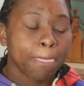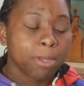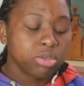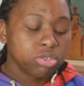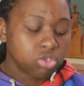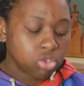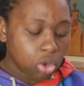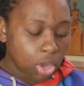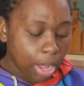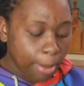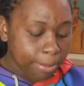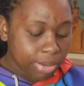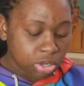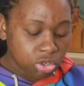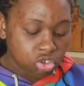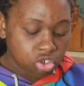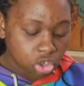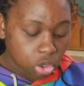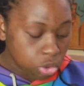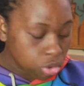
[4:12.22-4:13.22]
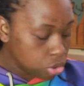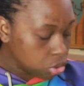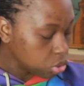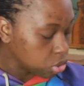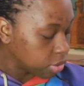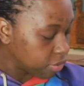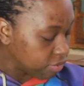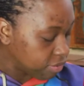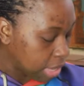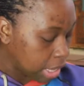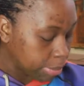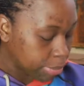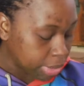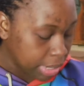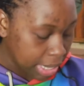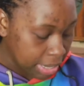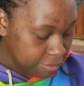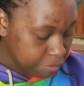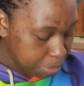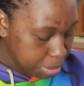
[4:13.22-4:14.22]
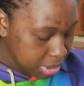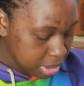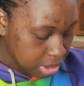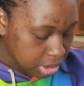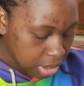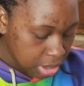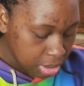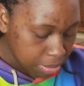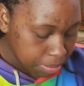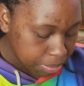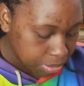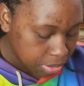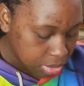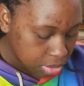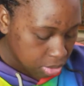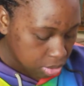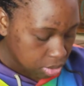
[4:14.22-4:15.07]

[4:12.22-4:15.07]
So I'm going to show you the fabric I've picked up.